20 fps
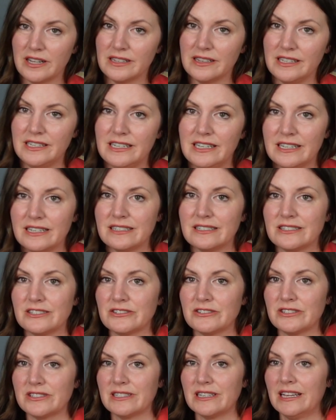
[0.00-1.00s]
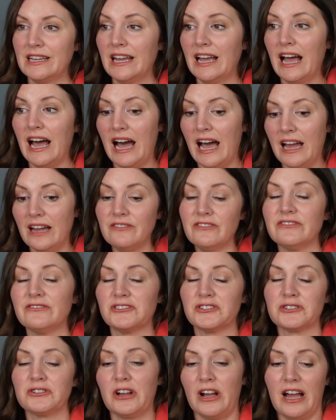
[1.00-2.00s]
clean it, because
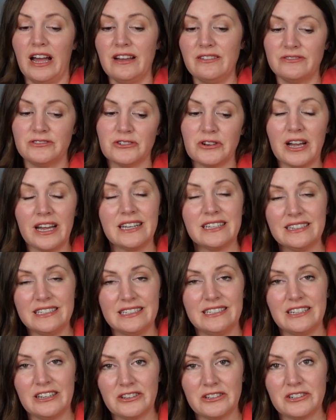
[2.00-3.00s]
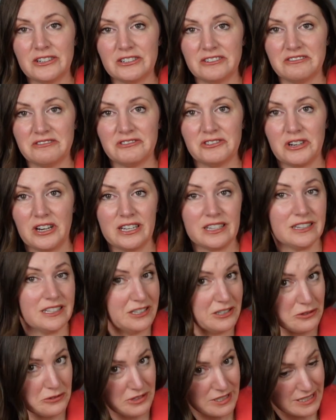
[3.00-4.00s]
I've dry cleaned other dry
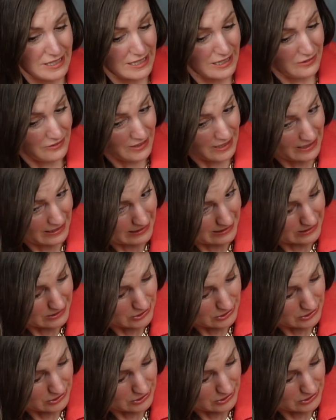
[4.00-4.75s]
clean only stuff that has